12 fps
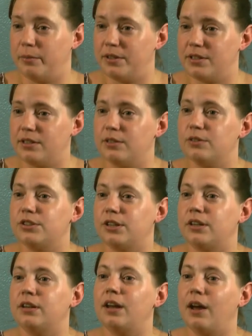the Human
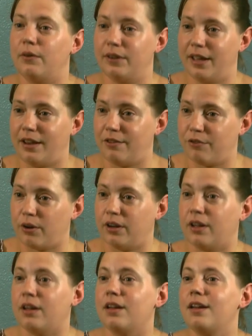Solution out in
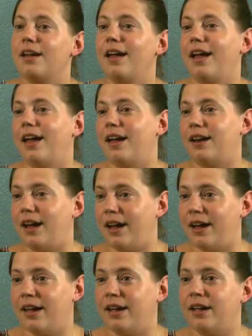California, and
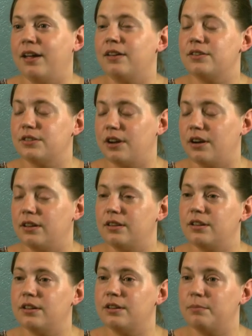I
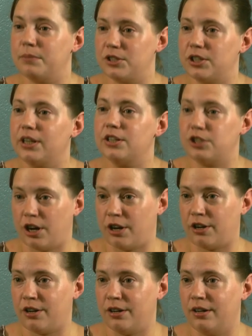started the Michigan
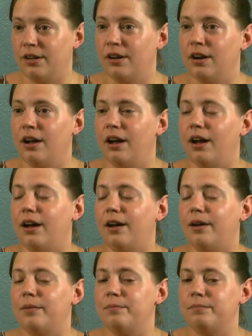charter
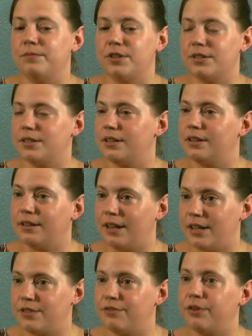just in the
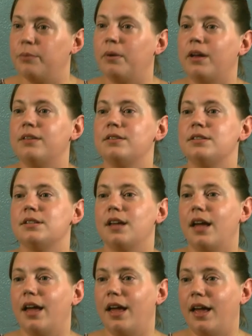last few months.
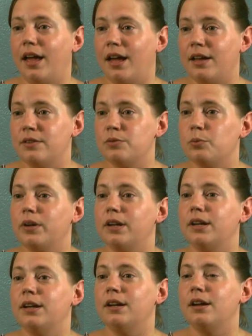And
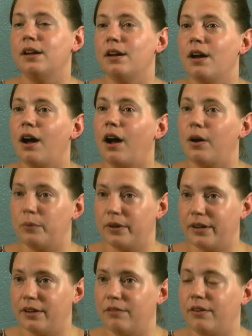we are
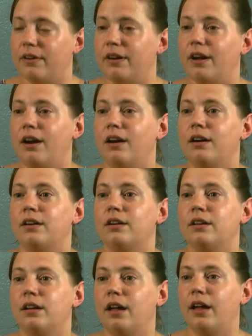working very
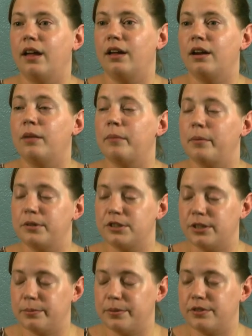hard, and our
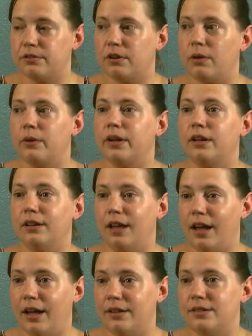membership is growing a
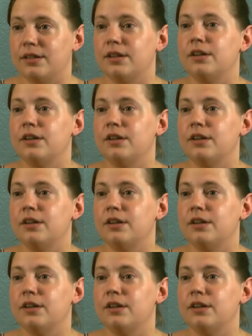lot